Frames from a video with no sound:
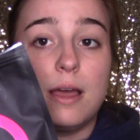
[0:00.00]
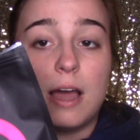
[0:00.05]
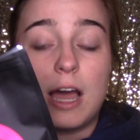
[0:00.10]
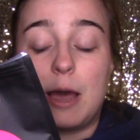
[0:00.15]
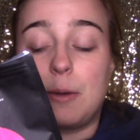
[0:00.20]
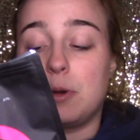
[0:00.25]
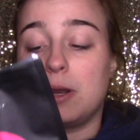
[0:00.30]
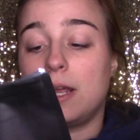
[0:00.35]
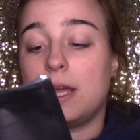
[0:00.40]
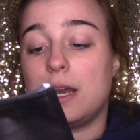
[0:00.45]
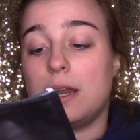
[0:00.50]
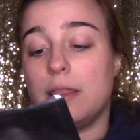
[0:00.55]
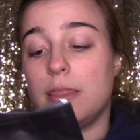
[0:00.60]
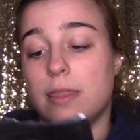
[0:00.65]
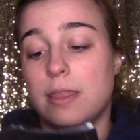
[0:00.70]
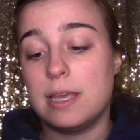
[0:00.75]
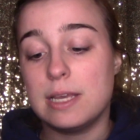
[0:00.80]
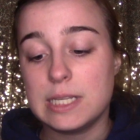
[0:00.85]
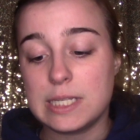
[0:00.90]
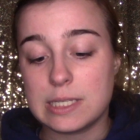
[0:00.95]
I'm going to get it in
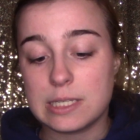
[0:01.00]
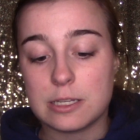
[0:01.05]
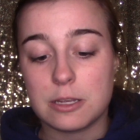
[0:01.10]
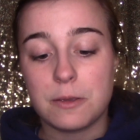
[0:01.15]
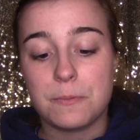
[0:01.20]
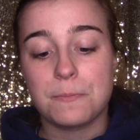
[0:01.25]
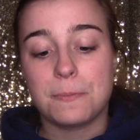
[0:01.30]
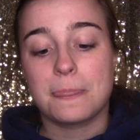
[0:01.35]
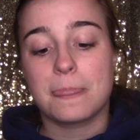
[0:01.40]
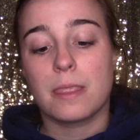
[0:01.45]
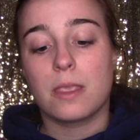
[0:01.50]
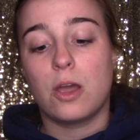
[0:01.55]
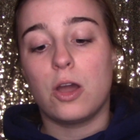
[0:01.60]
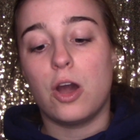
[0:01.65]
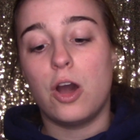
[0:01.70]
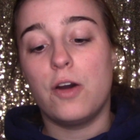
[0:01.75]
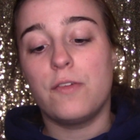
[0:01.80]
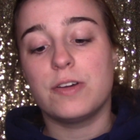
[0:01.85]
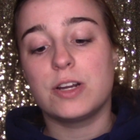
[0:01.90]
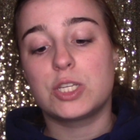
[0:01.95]
this.
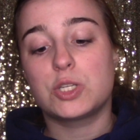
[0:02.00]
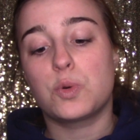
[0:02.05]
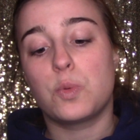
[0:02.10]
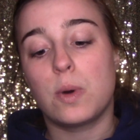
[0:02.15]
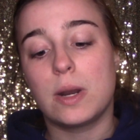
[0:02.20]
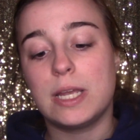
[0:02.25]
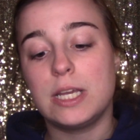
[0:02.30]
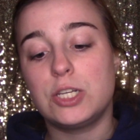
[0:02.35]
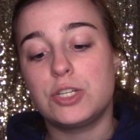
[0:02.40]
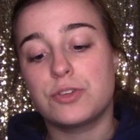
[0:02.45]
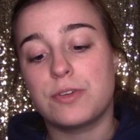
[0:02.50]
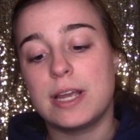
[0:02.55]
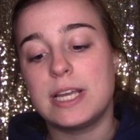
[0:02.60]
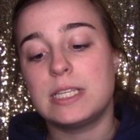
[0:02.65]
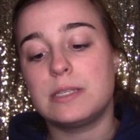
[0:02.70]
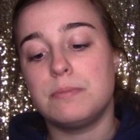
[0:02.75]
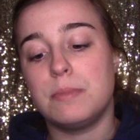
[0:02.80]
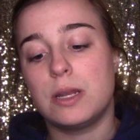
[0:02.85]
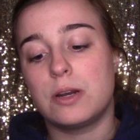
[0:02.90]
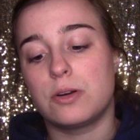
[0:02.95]
Over 20
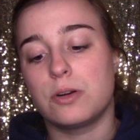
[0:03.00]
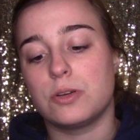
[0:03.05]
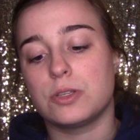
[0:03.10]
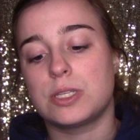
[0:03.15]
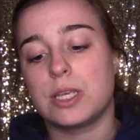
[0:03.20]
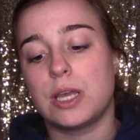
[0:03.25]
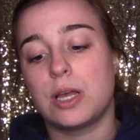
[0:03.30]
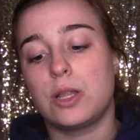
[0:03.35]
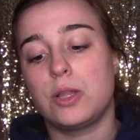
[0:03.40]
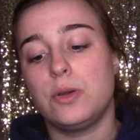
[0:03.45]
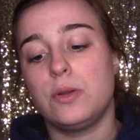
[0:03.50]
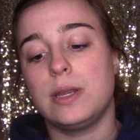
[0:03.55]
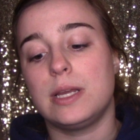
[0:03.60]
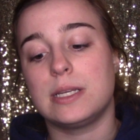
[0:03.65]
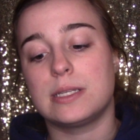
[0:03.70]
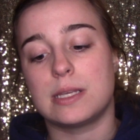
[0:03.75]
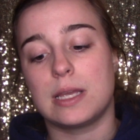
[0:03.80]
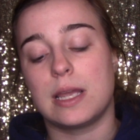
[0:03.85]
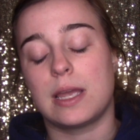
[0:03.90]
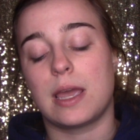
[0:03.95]
trace minerals, including
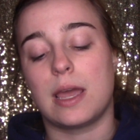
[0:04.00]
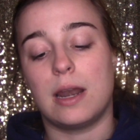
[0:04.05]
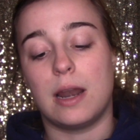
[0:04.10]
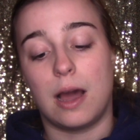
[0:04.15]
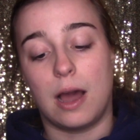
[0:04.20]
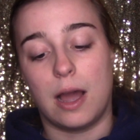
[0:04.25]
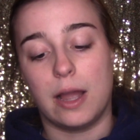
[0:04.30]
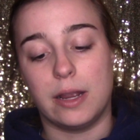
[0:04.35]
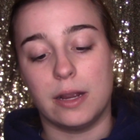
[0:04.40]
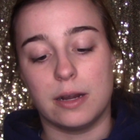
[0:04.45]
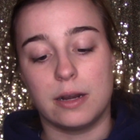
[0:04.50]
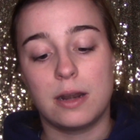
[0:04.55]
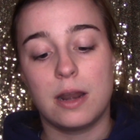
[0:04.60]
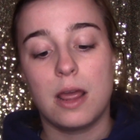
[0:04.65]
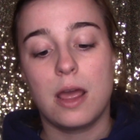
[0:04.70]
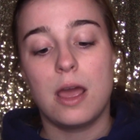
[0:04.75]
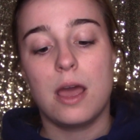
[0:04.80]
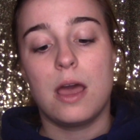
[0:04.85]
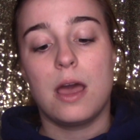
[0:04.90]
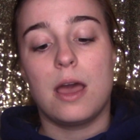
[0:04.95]
zinc and iron.
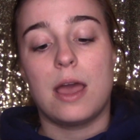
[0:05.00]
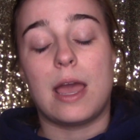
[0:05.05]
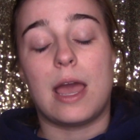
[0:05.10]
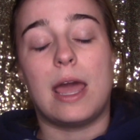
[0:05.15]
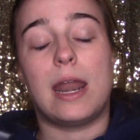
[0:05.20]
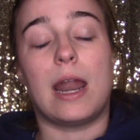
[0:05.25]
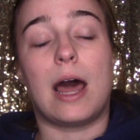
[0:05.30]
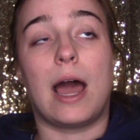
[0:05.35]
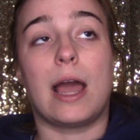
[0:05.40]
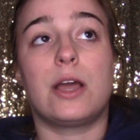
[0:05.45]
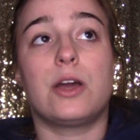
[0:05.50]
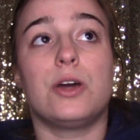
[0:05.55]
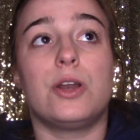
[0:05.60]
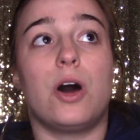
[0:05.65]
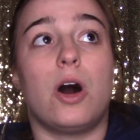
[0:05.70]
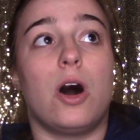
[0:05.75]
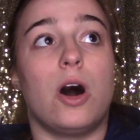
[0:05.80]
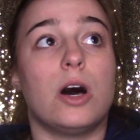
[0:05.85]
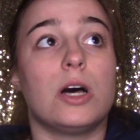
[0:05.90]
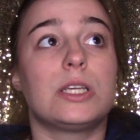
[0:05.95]
And I could
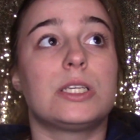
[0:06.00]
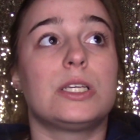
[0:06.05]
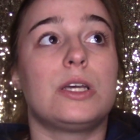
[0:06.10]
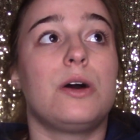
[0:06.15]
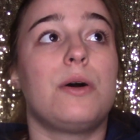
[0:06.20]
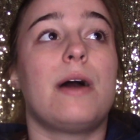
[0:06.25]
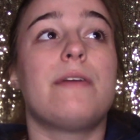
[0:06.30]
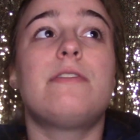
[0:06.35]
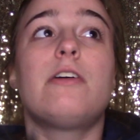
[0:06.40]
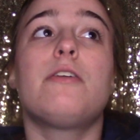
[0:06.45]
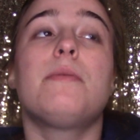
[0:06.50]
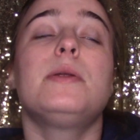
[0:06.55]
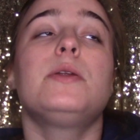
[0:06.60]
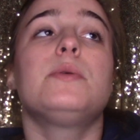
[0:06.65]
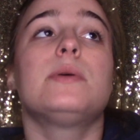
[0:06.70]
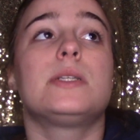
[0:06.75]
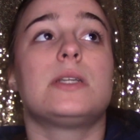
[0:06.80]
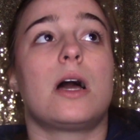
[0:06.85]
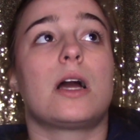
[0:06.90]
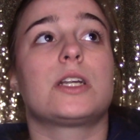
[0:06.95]
also, I've never been to
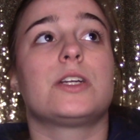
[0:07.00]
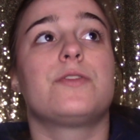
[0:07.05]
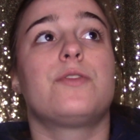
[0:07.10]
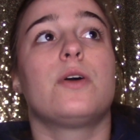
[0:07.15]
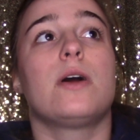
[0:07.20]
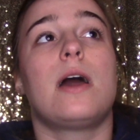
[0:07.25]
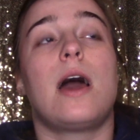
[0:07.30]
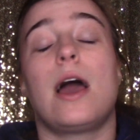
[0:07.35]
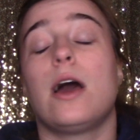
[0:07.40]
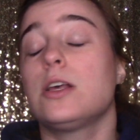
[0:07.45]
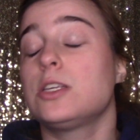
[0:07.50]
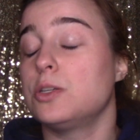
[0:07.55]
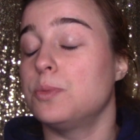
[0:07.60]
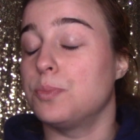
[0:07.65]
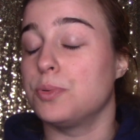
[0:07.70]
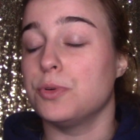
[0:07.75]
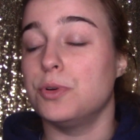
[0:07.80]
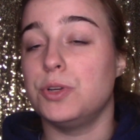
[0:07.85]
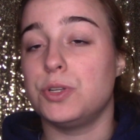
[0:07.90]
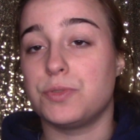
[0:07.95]
a doctor for it, I also
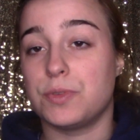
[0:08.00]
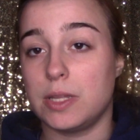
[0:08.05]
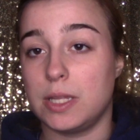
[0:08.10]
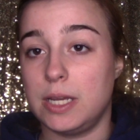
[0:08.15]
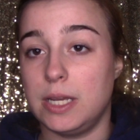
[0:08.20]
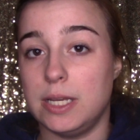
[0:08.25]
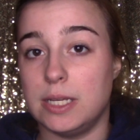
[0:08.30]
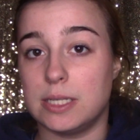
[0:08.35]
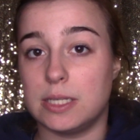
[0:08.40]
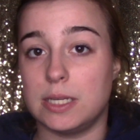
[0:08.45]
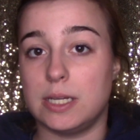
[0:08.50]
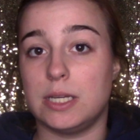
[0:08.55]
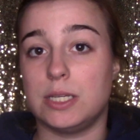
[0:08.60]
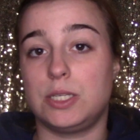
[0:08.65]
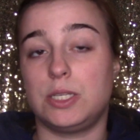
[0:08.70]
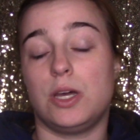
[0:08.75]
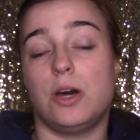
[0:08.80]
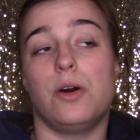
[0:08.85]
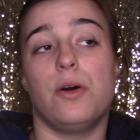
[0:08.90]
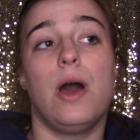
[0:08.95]
bruise really easily,
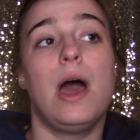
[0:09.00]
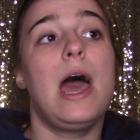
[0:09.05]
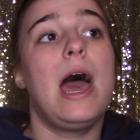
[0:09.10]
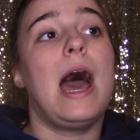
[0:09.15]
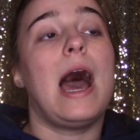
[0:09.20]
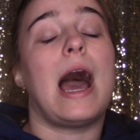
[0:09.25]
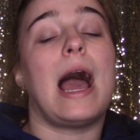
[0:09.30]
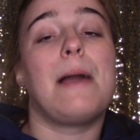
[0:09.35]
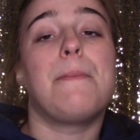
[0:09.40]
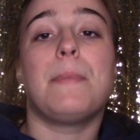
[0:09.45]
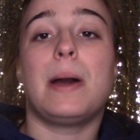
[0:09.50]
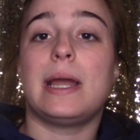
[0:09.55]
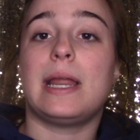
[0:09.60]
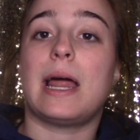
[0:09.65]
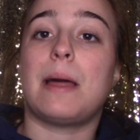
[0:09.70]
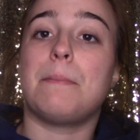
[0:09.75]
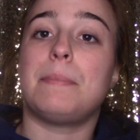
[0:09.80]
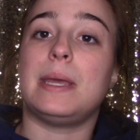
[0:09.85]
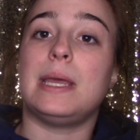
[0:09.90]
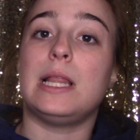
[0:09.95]
so I
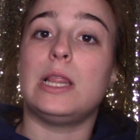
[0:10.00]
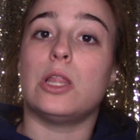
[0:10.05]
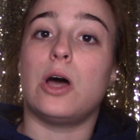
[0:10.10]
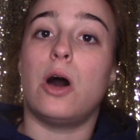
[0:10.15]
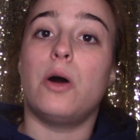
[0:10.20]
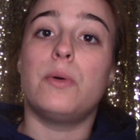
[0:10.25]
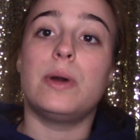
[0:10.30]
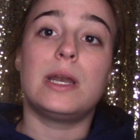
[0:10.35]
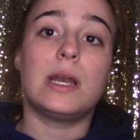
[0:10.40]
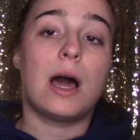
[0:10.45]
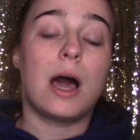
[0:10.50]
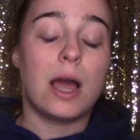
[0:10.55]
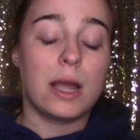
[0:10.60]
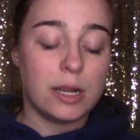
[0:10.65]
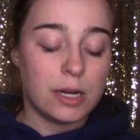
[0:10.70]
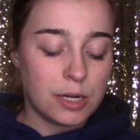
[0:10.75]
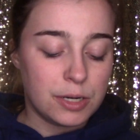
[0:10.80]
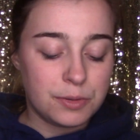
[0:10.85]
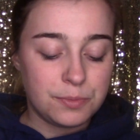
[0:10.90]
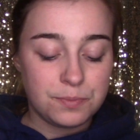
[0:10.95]
might be low in
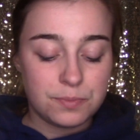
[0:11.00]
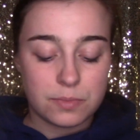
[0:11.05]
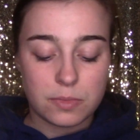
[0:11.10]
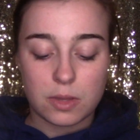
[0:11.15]
iron.